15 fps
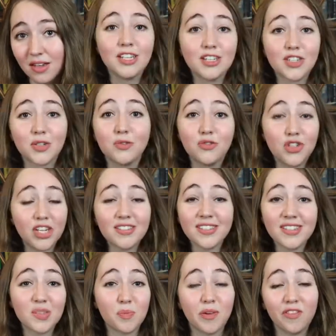So just
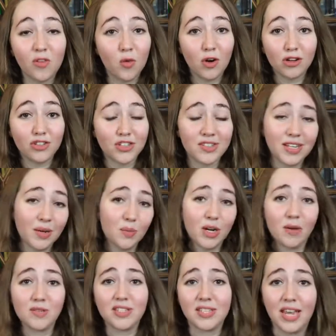as before, just like what I
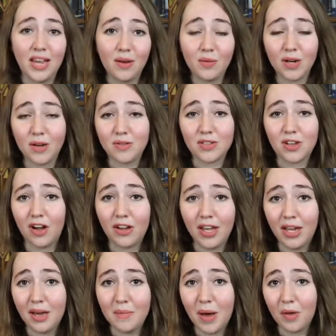was saying when I was talking
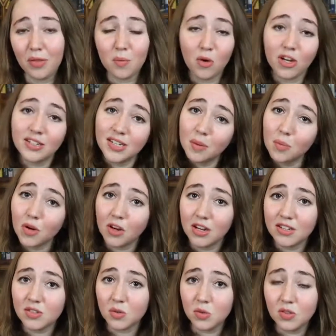about the more contemporary
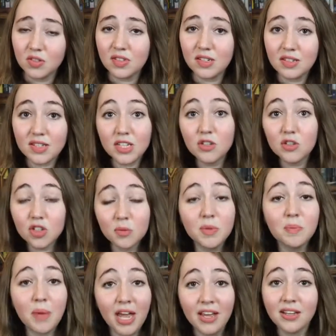schools, is that you should be
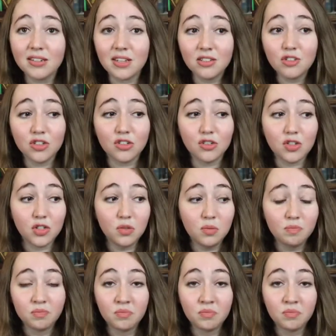paying attention to